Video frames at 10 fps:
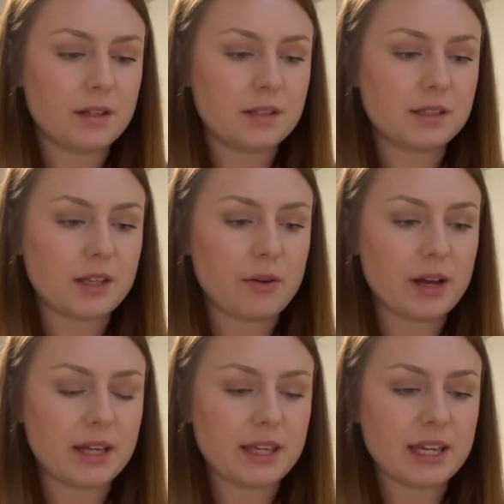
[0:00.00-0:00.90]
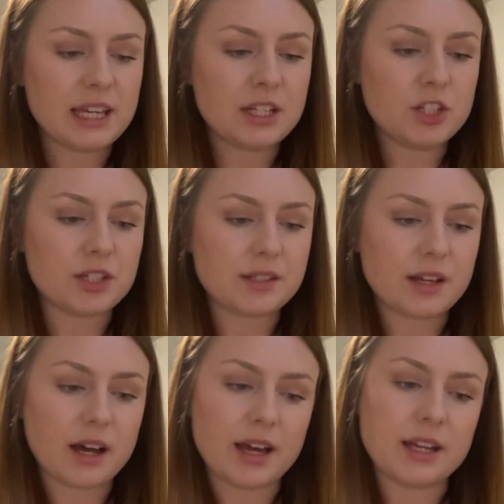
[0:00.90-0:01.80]
So again, just
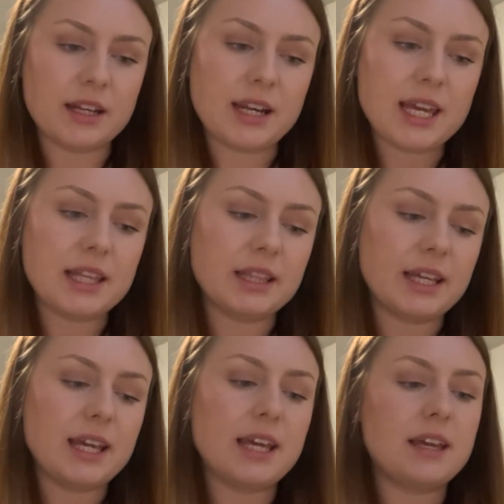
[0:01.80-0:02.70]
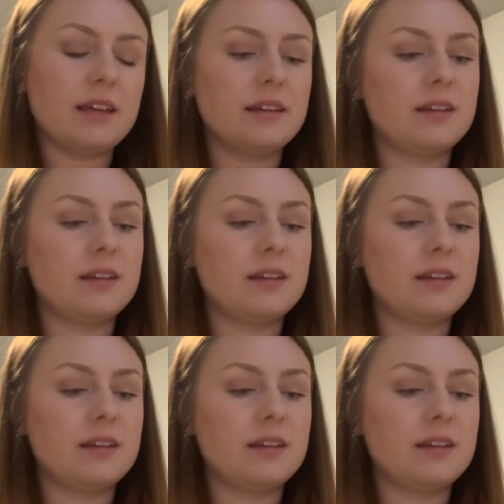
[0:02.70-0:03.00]
cut neatly,